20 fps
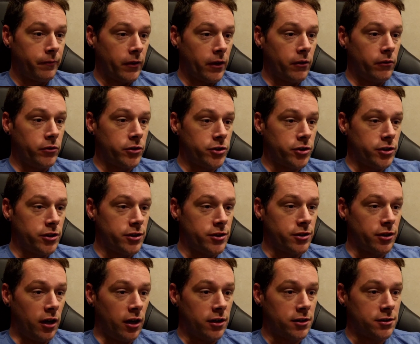Which
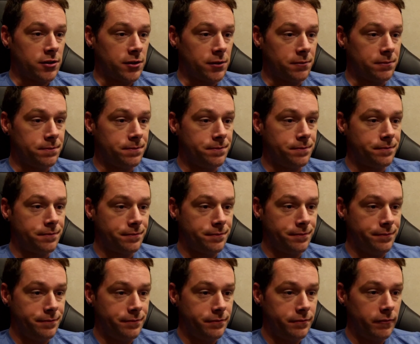is awesome.
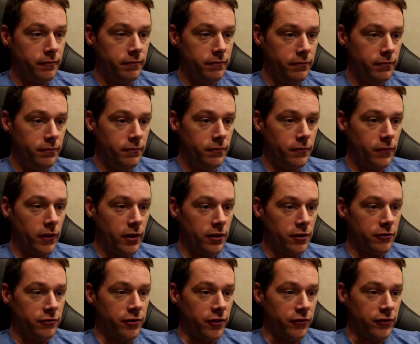
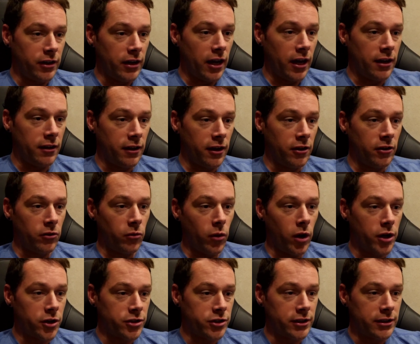59 there in
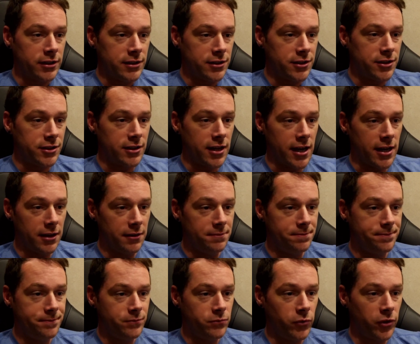Washington State.
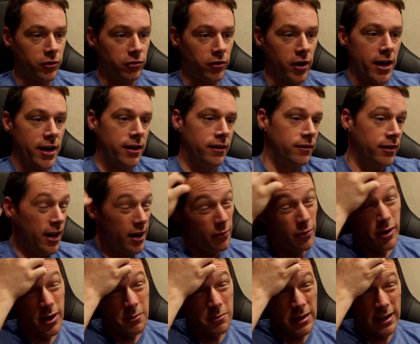With rain. Yeah,
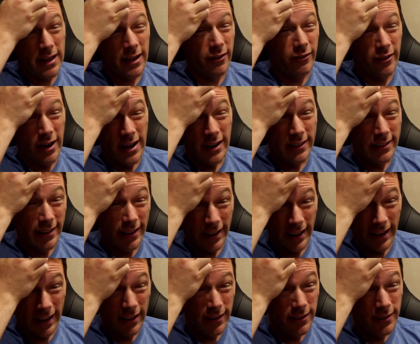we're going to be getting rain today.